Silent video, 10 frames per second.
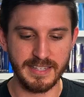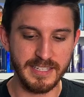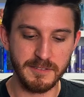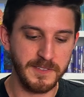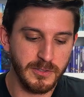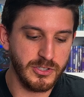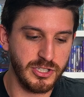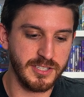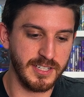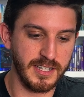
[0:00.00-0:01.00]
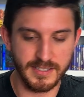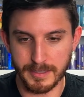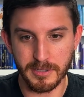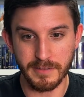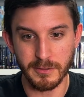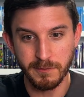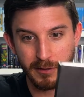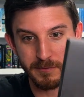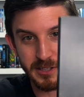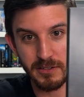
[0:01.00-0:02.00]
This feels just like a slipcover
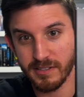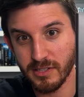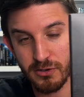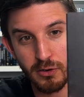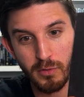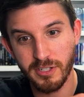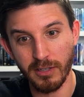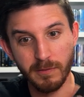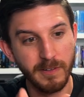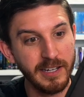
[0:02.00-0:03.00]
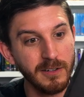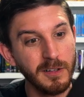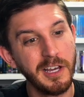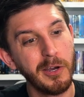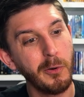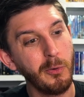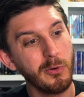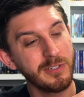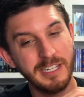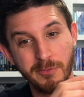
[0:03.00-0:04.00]
from Vinegar Syndrome or Yellow Veil
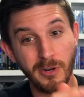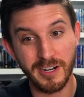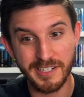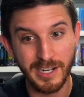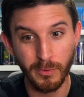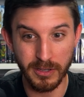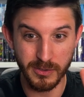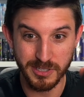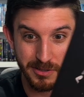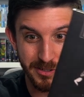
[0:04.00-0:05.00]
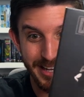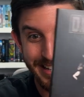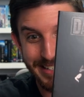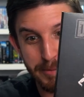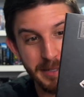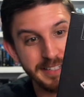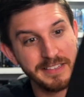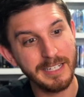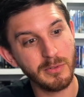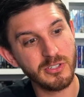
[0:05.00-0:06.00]
or Deaf Crocodile, one of those other
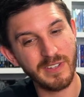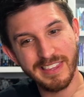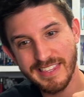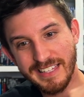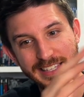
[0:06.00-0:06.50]
independent labels. So I think